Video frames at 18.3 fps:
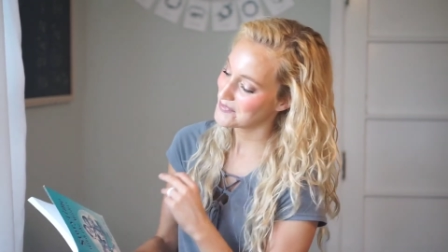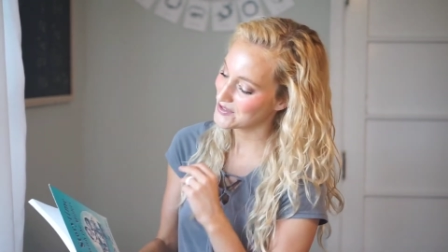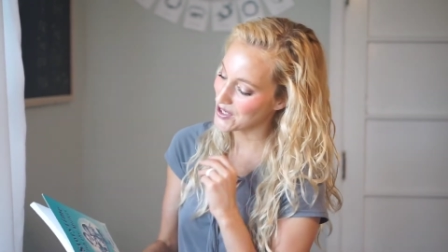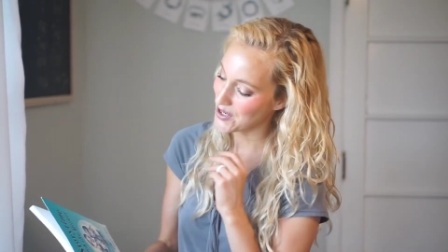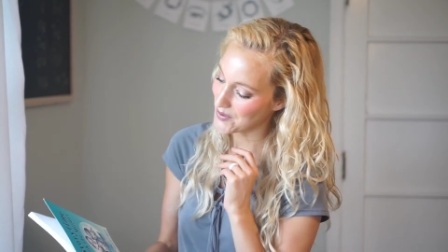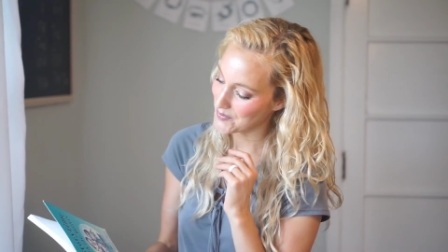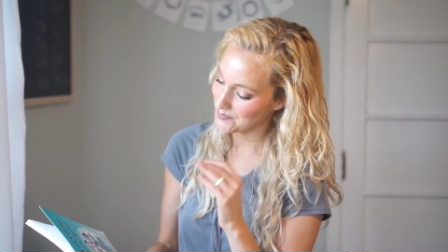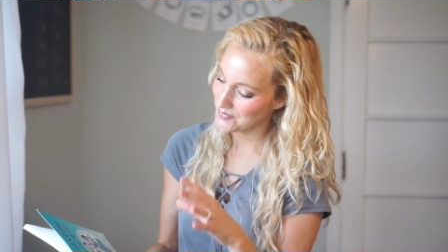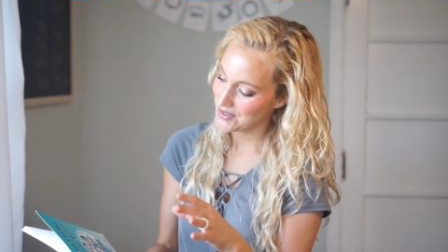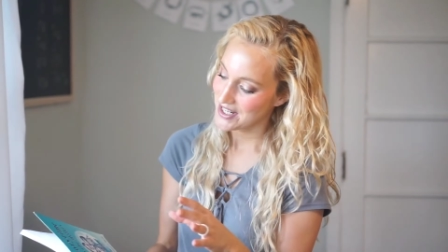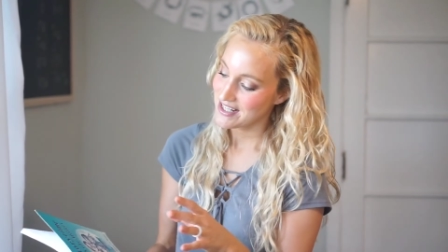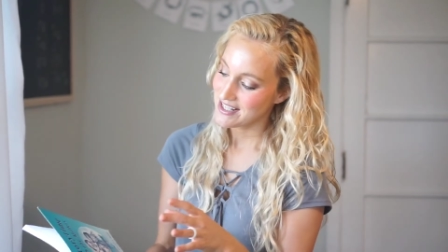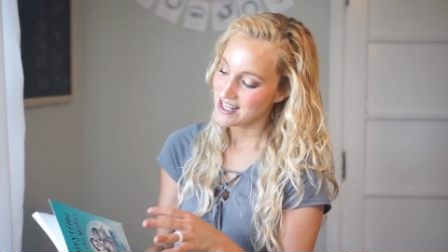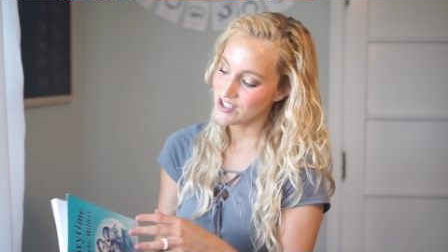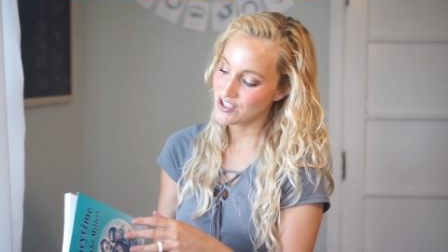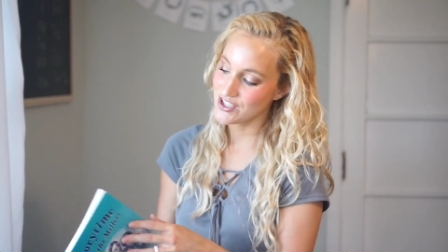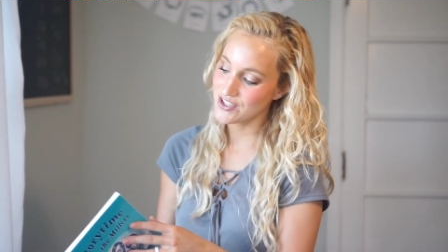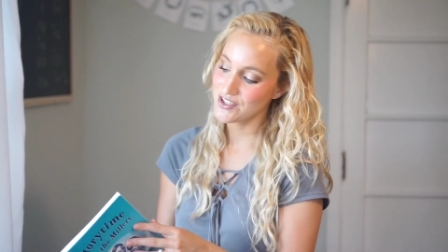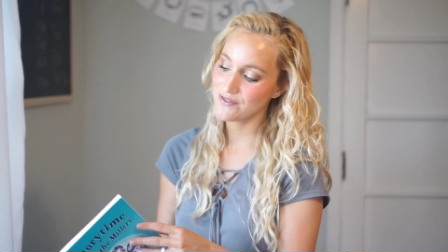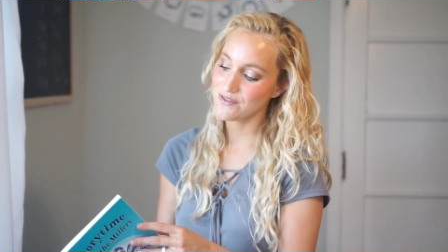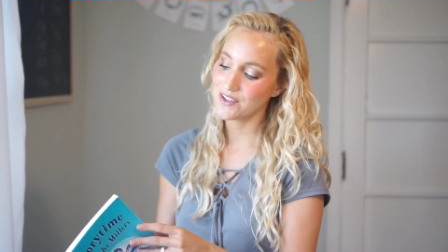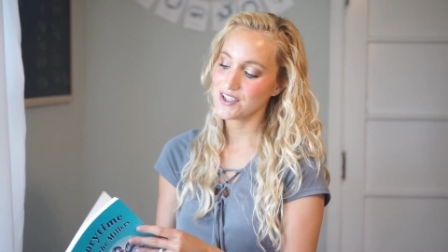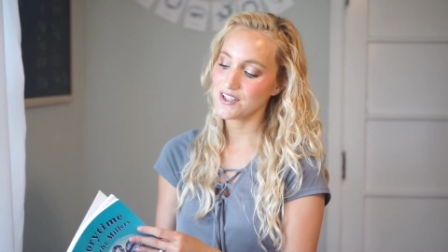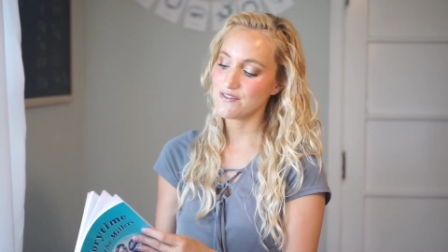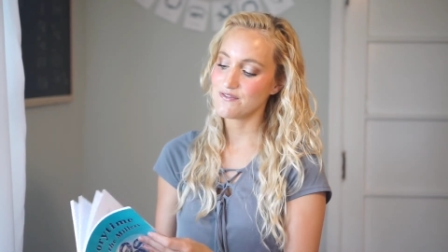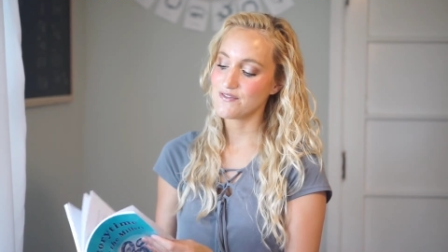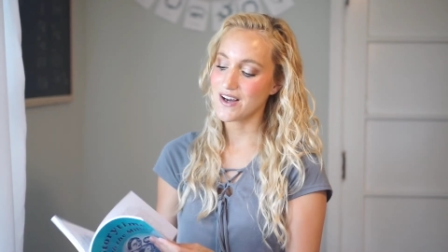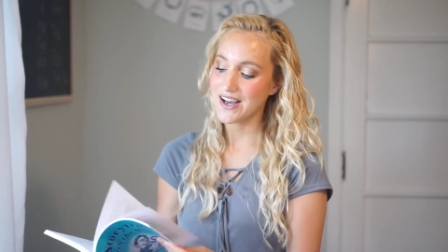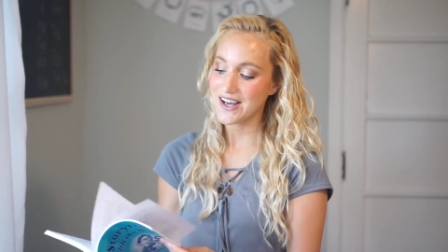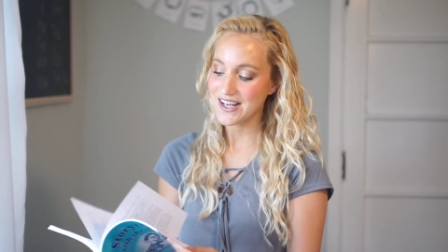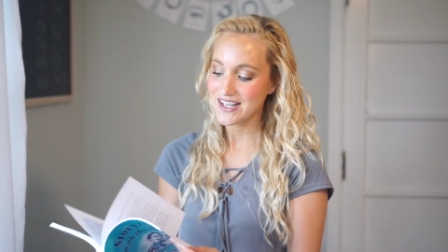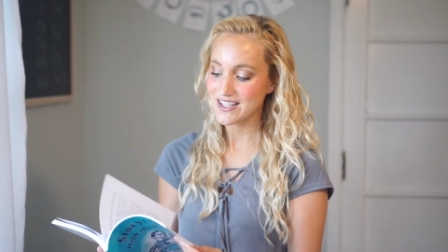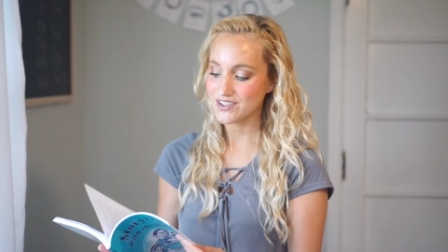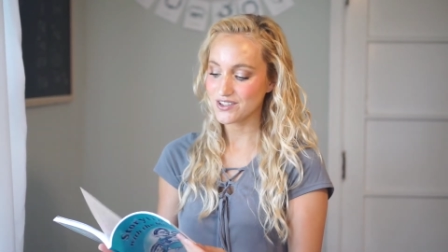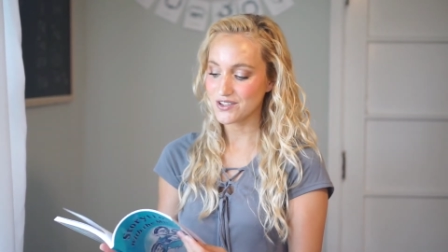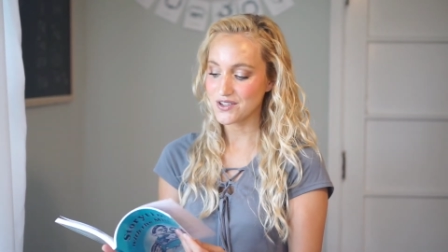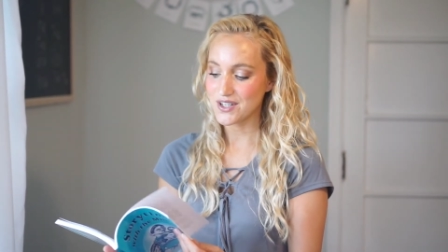So it's just a really
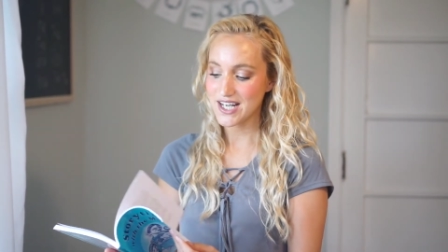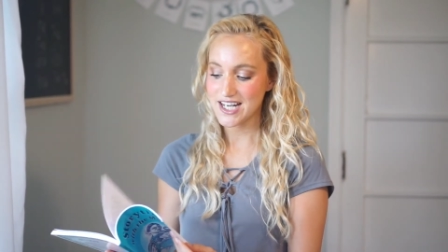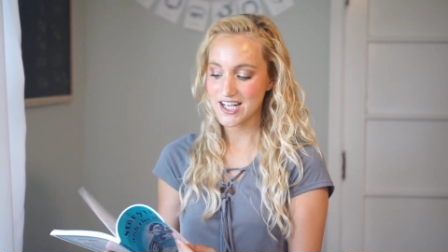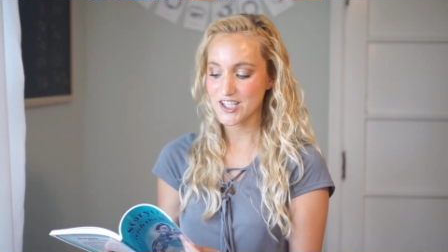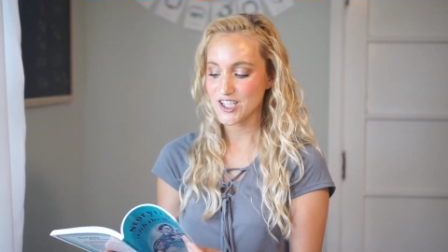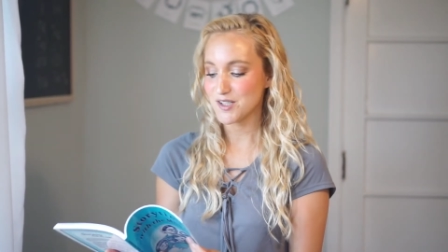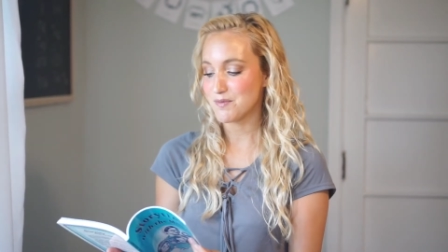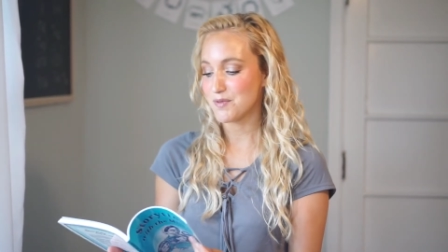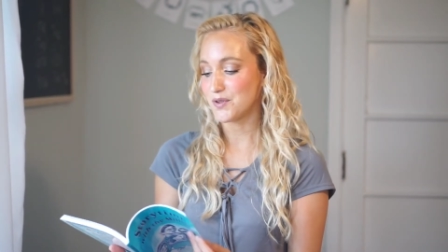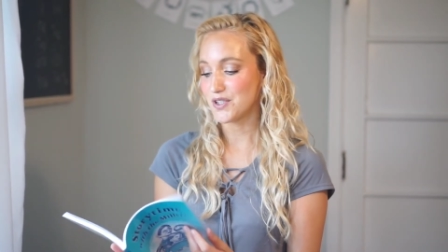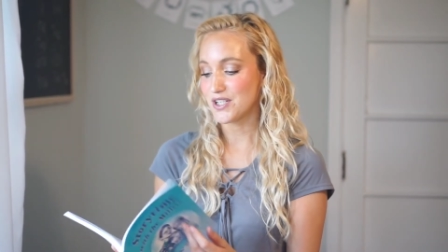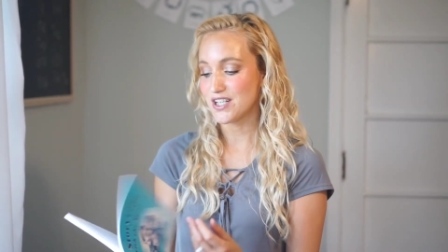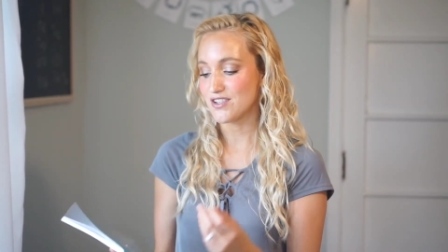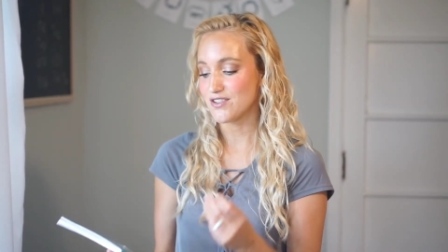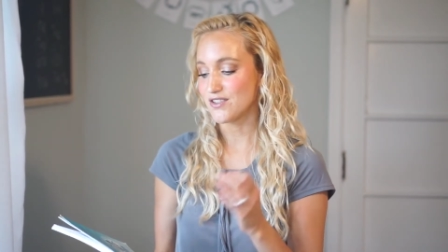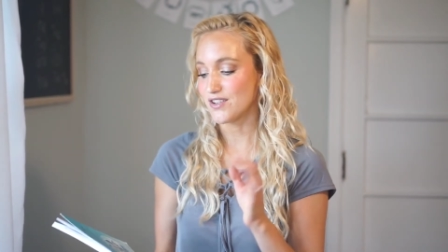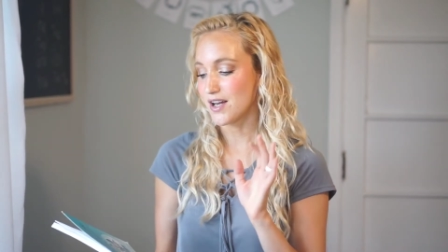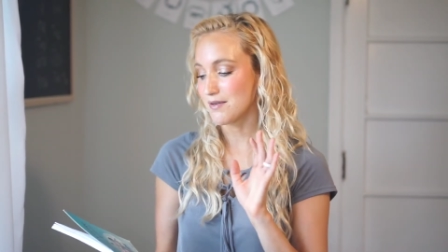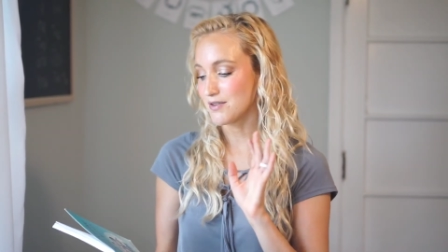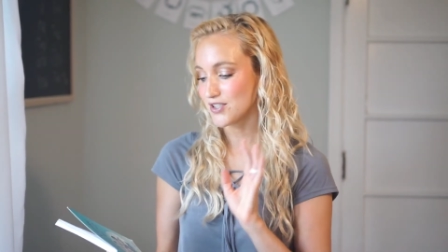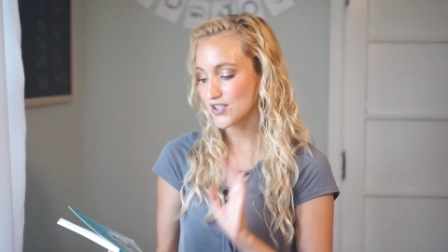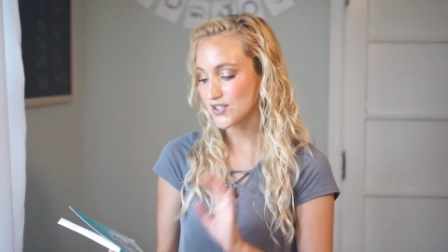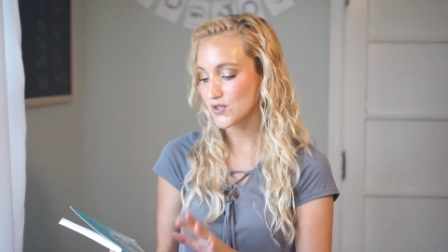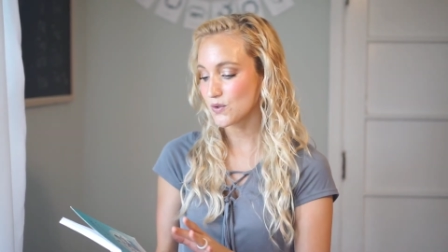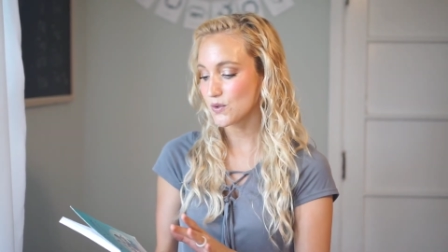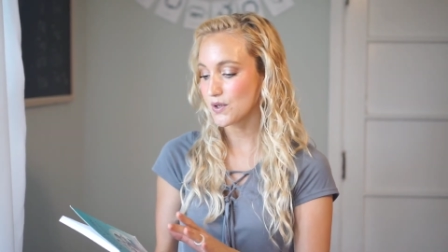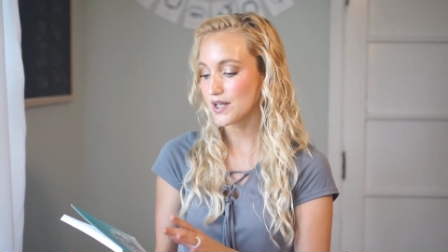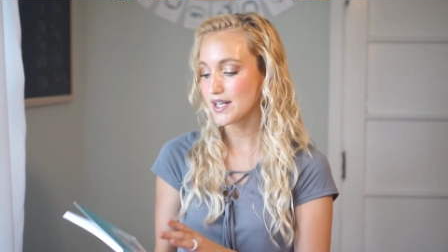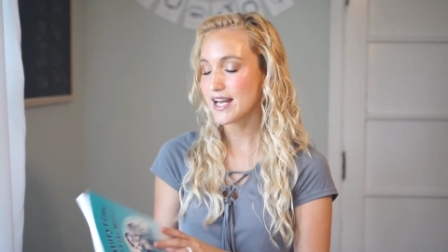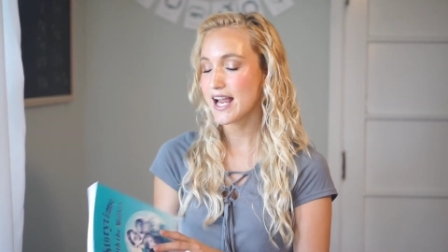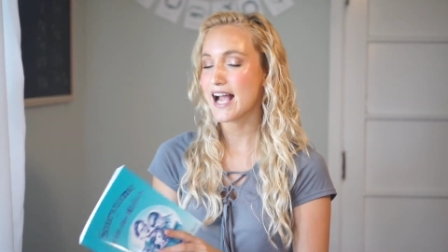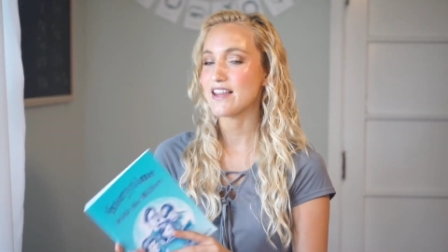fun little character building story.